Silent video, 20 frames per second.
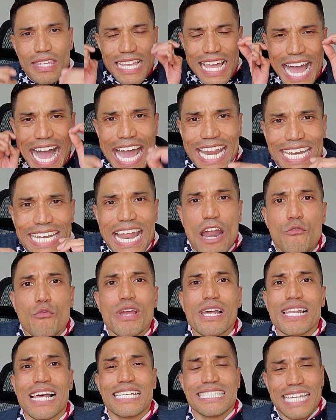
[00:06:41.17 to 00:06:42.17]
I did not
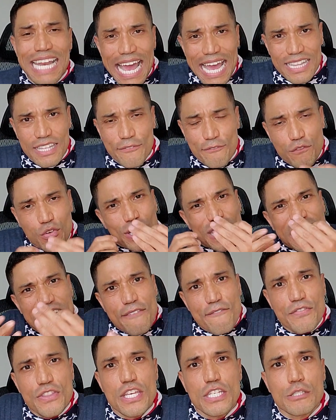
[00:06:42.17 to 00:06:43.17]
realize that I had to
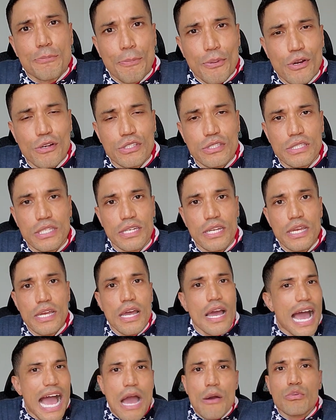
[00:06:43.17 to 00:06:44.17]
forgive this person.
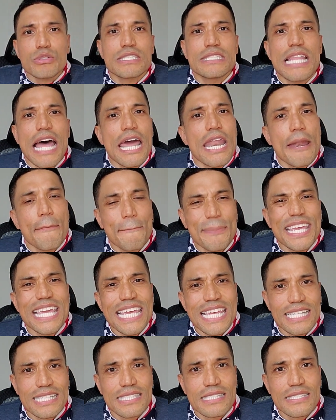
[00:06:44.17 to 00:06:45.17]
I was not at
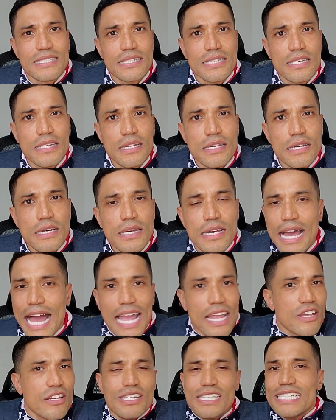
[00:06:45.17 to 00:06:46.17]
peace. I
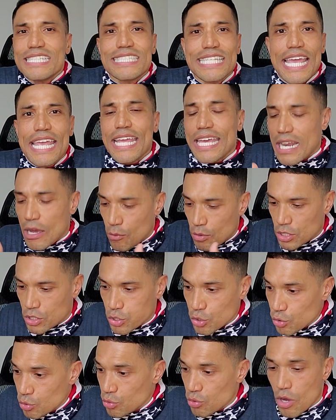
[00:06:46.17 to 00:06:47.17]
couldn't take it. I would
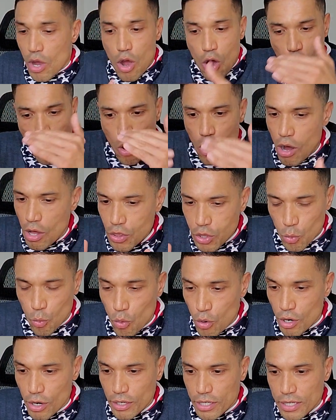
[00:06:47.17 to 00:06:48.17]
do all the
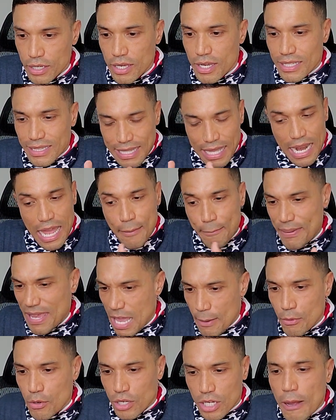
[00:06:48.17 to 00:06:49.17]
work that I'd be
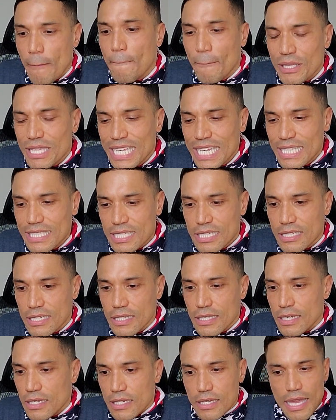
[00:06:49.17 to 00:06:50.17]
able to complete.
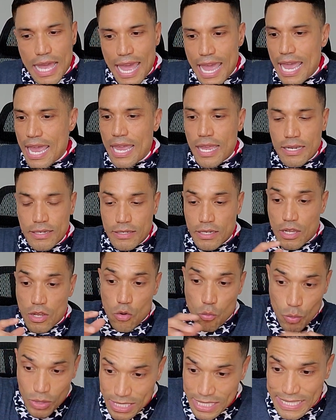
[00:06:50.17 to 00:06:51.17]
And
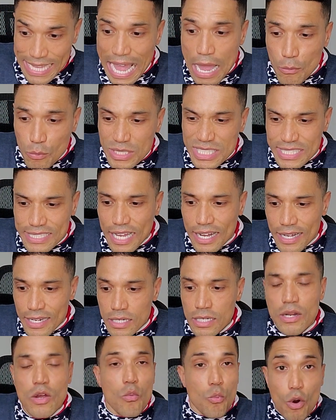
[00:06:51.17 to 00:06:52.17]
once that was
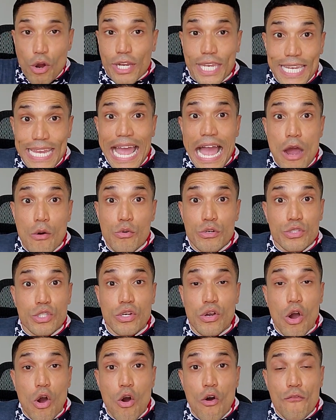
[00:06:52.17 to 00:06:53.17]
done, working hours
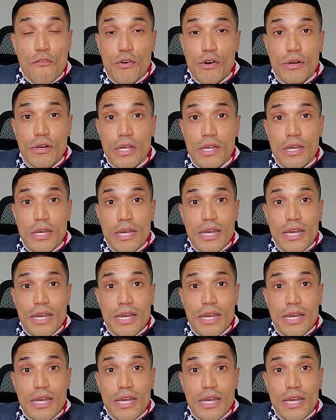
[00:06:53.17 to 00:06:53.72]
are over,